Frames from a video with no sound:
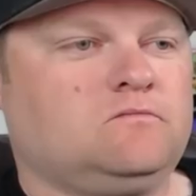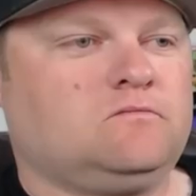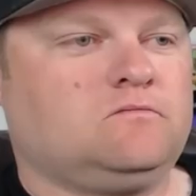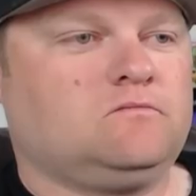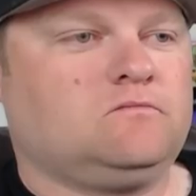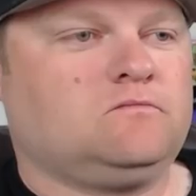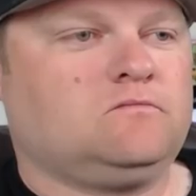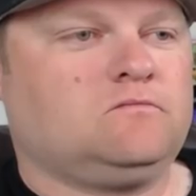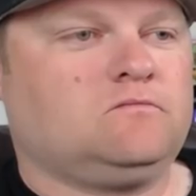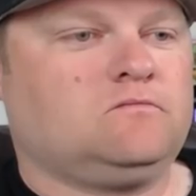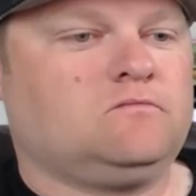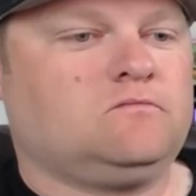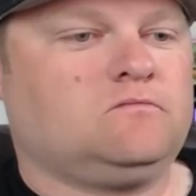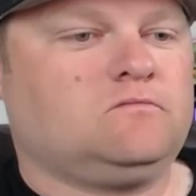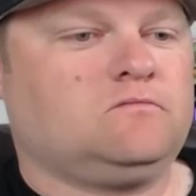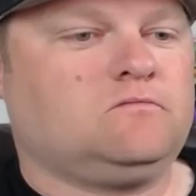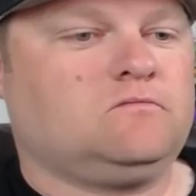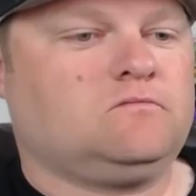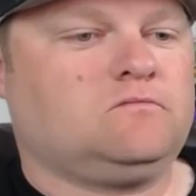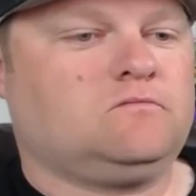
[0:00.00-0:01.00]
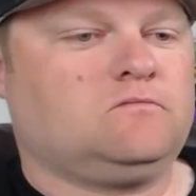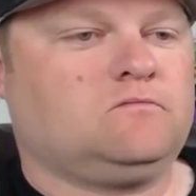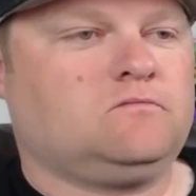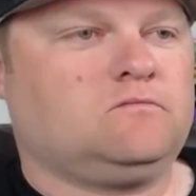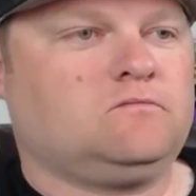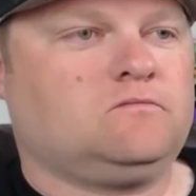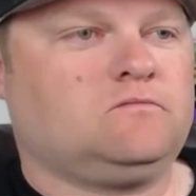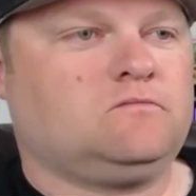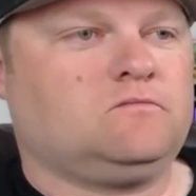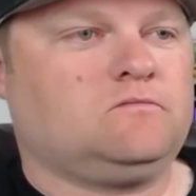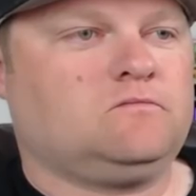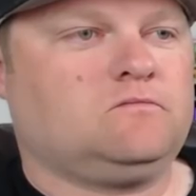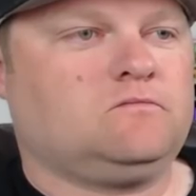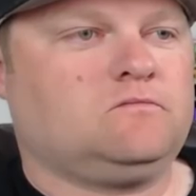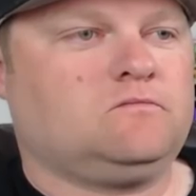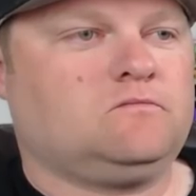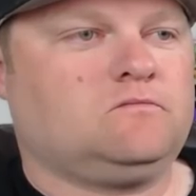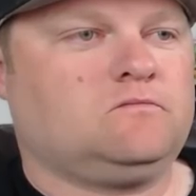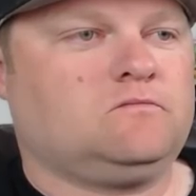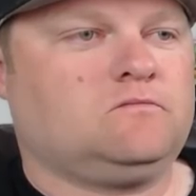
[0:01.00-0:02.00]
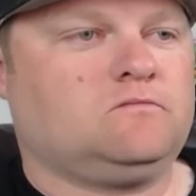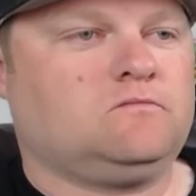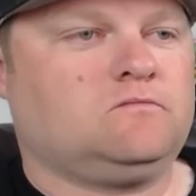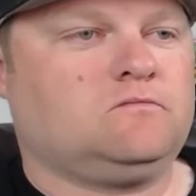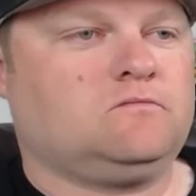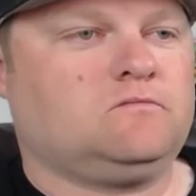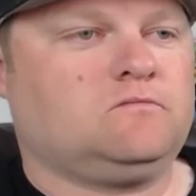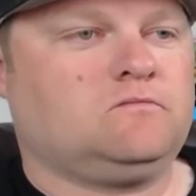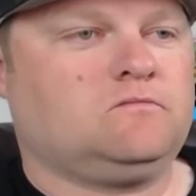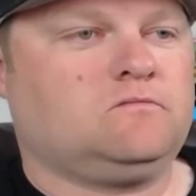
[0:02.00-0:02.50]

This person isn't speaking.